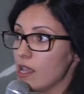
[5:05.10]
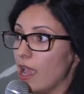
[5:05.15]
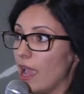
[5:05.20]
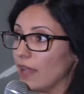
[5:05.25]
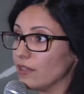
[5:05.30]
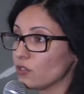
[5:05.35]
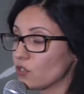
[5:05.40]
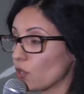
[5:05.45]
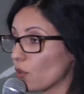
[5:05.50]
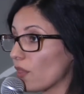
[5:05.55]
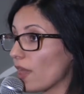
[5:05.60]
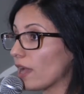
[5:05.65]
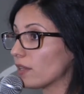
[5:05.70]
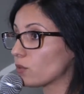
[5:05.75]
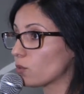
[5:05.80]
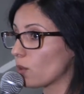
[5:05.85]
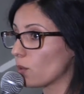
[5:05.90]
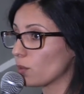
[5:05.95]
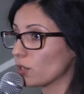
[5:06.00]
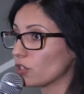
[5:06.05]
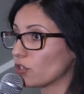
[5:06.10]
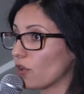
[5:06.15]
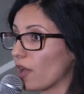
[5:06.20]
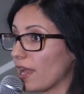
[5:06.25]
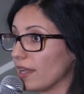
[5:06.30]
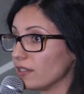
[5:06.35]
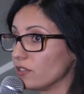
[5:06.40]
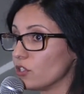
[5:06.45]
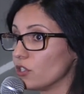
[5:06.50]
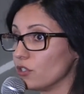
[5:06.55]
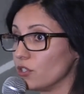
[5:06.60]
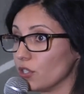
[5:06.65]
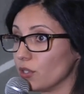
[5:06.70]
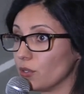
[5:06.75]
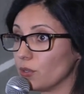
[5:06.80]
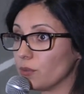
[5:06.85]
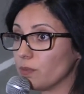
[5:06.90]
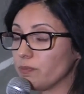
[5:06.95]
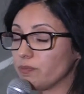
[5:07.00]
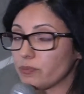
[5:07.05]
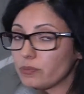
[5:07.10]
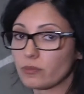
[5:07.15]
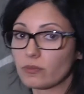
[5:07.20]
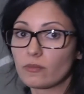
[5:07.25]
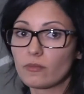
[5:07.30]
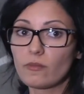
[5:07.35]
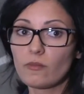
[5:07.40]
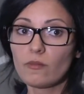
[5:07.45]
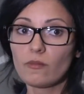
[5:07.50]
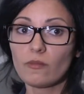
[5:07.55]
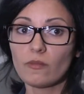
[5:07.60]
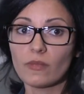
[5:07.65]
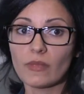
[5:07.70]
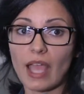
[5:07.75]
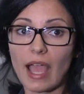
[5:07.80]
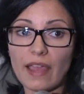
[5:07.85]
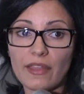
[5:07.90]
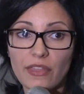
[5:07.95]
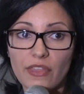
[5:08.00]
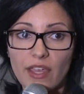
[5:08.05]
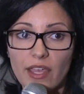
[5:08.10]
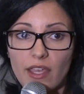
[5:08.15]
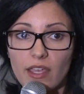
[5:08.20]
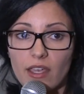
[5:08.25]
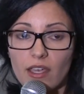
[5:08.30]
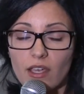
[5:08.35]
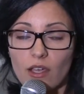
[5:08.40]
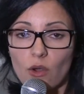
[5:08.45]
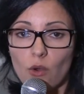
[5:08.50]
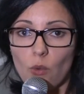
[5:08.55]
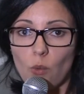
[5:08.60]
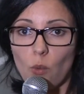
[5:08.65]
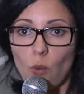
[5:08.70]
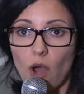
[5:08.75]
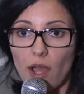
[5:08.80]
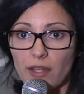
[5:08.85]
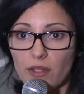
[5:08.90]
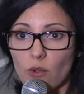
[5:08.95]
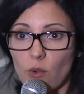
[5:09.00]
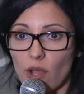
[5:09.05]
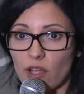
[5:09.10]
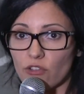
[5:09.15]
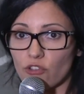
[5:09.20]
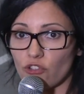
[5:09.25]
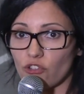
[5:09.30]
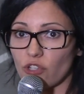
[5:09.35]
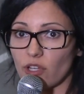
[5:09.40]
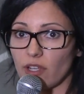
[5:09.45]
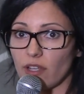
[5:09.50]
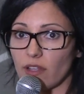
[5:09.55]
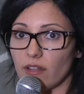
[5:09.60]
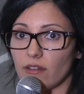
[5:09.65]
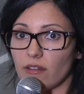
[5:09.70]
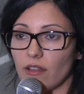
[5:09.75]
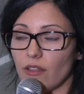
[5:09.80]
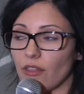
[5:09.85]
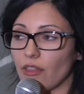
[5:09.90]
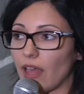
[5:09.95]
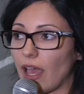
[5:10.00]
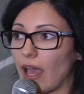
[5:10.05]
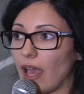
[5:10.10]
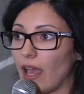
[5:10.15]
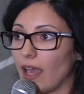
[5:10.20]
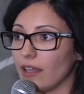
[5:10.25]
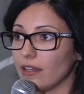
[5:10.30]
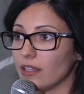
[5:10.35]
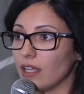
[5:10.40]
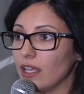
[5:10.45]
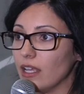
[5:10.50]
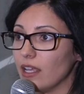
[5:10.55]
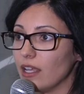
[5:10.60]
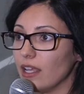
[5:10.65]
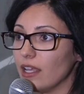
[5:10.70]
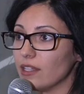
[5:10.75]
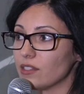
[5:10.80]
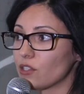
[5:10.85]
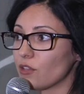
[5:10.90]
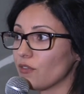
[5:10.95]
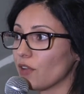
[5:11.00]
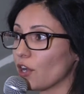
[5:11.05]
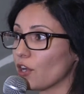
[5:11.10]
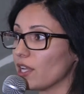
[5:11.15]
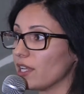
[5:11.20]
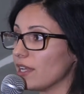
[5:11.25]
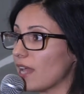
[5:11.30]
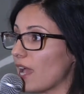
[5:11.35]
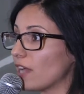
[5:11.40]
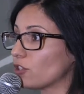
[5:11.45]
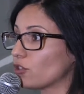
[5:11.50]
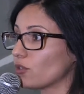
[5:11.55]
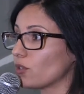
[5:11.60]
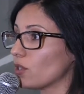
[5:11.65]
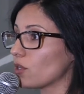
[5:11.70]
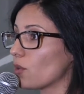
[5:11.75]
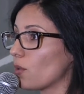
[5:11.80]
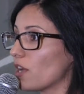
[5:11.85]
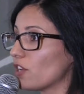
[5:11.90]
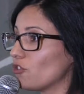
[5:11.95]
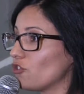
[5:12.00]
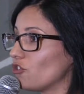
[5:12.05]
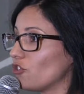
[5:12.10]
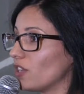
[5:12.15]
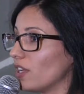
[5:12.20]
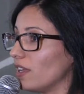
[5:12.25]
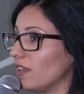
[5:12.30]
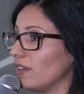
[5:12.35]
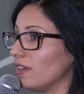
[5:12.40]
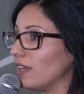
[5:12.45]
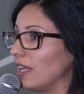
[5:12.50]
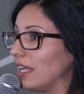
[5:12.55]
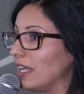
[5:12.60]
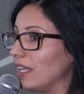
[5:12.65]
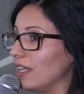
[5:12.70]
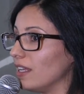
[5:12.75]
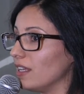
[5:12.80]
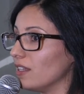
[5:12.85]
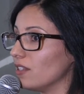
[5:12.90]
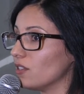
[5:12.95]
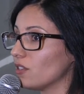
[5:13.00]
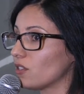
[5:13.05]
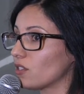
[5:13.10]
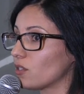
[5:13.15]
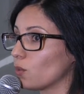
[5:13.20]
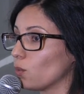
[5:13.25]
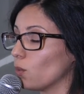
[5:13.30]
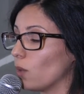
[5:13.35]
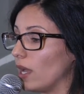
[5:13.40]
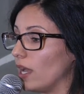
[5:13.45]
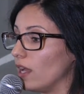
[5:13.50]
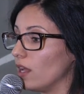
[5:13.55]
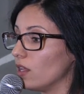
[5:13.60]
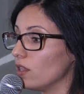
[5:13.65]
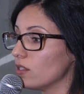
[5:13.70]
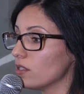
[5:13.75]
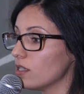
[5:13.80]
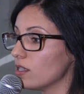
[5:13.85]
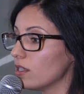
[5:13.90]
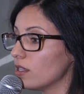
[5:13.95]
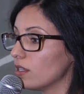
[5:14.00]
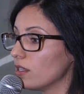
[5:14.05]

And so that's what we're trying to do. I think one question that is a very natural question is, well,